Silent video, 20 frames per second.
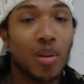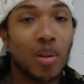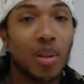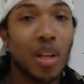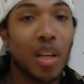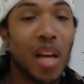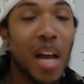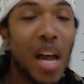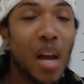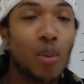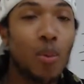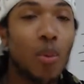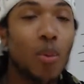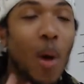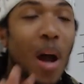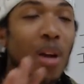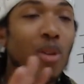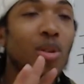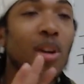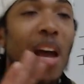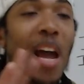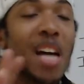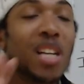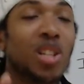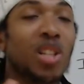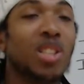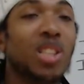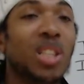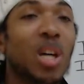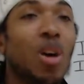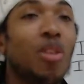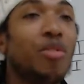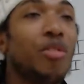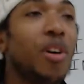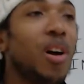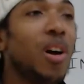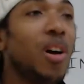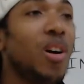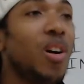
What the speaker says: Then, hey, why don't you ask yourself,